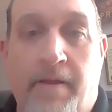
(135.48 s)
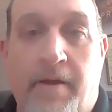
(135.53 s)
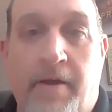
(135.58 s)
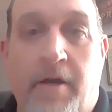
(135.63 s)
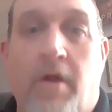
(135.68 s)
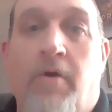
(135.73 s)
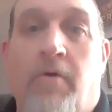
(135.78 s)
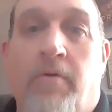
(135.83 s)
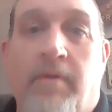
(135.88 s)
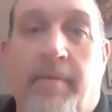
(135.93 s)

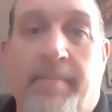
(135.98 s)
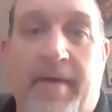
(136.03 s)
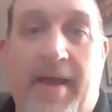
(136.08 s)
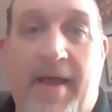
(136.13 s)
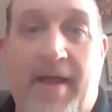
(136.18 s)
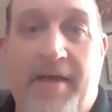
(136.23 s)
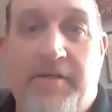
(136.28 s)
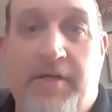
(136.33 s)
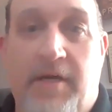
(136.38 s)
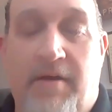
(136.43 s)
Let me
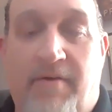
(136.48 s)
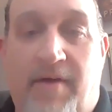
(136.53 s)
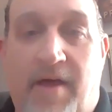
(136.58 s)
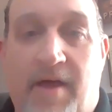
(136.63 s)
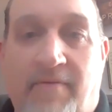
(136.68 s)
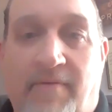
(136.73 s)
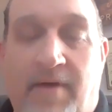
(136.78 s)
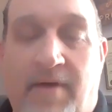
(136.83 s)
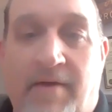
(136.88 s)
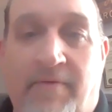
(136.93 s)
ask you,
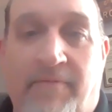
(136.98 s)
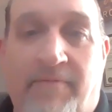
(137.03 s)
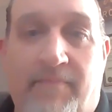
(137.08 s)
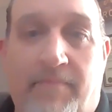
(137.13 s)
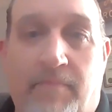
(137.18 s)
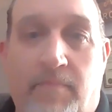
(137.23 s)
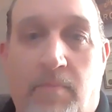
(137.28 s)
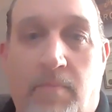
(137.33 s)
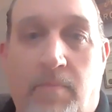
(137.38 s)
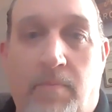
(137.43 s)
if
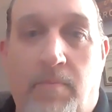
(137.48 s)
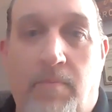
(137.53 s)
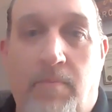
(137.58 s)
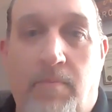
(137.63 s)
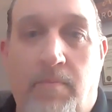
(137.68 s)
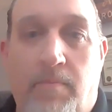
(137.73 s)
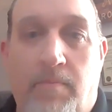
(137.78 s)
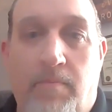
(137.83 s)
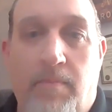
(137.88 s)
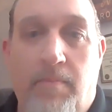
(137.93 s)

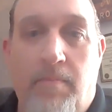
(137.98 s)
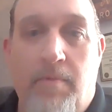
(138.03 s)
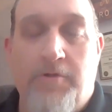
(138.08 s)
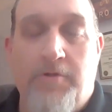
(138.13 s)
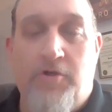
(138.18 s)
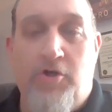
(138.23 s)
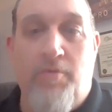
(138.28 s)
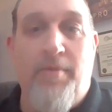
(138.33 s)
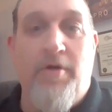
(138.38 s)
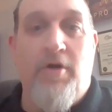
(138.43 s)

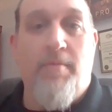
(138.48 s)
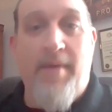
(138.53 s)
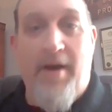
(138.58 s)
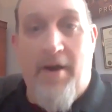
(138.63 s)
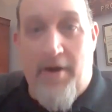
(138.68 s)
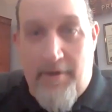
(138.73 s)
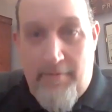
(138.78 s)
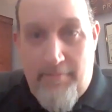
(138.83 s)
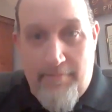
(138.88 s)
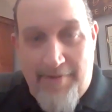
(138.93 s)
assuming you're
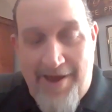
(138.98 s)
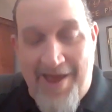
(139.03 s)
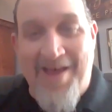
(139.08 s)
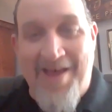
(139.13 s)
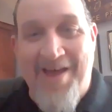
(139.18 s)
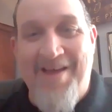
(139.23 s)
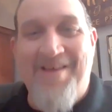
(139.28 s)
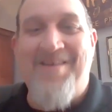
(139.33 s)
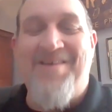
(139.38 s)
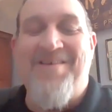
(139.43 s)
married,
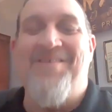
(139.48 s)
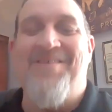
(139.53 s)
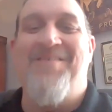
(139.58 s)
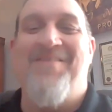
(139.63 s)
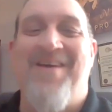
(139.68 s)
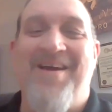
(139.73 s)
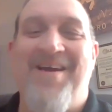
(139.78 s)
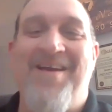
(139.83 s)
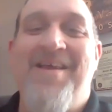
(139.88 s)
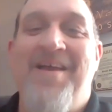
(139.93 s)

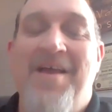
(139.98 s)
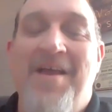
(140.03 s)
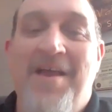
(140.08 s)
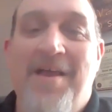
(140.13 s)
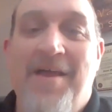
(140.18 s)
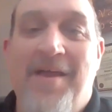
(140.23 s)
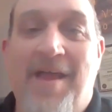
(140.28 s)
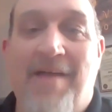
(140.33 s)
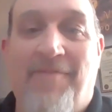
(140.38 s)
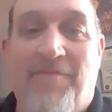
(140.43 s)
right?
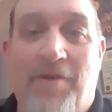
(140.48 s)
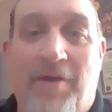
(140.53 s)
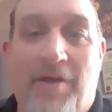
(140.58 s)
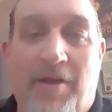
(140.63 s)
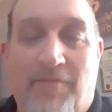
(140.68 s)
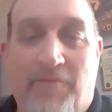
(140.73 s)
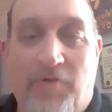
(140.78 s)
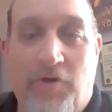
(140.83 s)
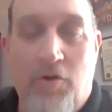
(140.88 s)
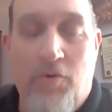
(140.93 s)
If
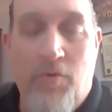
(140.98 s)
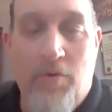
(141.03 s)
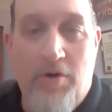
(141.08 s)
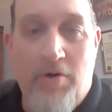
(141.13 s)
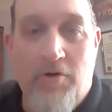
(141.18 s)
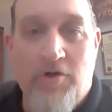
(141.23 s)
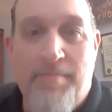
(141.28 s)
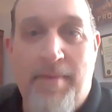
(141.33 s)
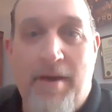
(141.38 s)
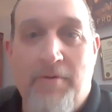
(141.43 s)
you or
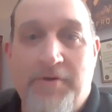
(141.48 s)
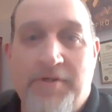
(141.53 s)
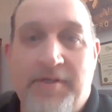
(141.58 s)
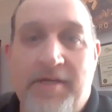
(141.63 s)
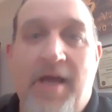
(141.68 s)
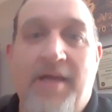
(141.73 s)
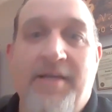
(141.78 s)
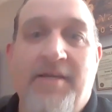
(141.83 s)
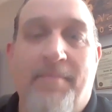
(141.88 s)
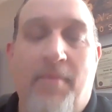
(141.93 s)
your spouse
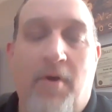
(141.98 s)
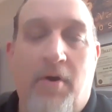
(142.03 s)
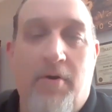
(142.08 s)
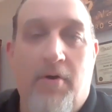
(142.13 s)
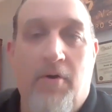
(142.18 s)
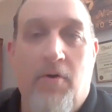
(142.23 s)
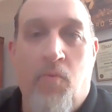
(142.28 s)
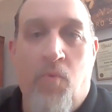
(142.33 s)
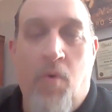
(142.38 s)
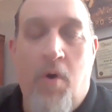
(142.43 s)
died
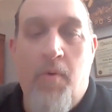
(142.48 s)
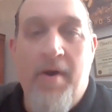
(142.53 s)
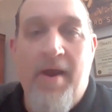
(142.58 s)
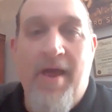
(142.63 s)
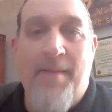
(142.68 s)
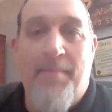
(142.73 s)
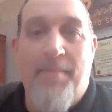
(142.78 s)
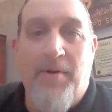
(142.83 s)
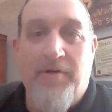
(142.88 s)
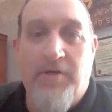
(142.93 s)
tomorrow, what would
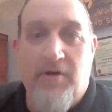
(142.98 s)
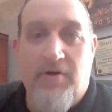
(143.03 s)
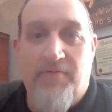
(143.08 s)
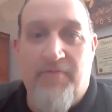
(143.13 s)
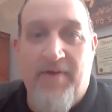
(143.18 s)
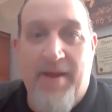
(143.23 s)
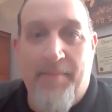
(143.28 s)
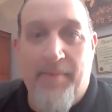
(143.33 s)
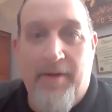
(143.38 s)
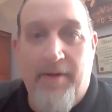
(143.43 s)
happen to your
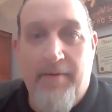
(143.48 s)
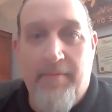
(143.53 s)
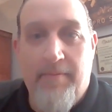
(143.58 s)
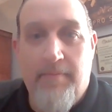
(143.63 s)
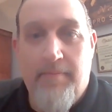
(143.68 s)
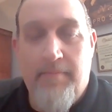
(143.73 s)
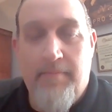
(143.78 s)
family?